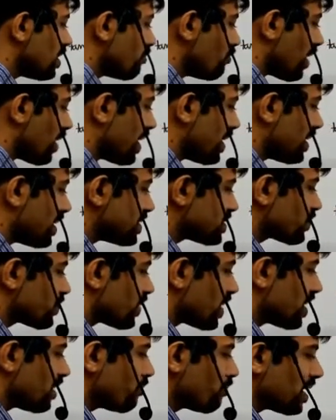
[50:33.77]
minus
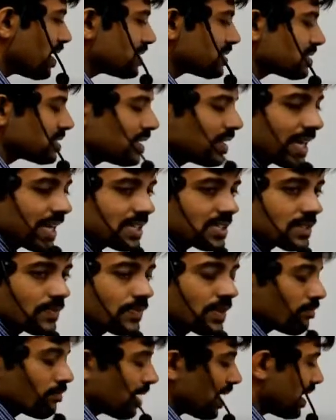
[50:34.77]
1 plus c, right?
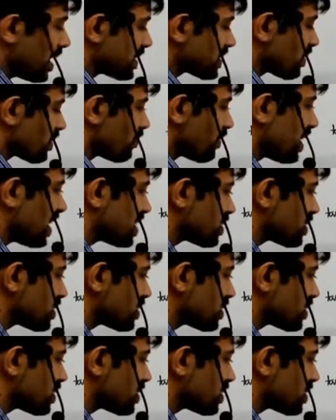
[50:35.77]
Minus of minus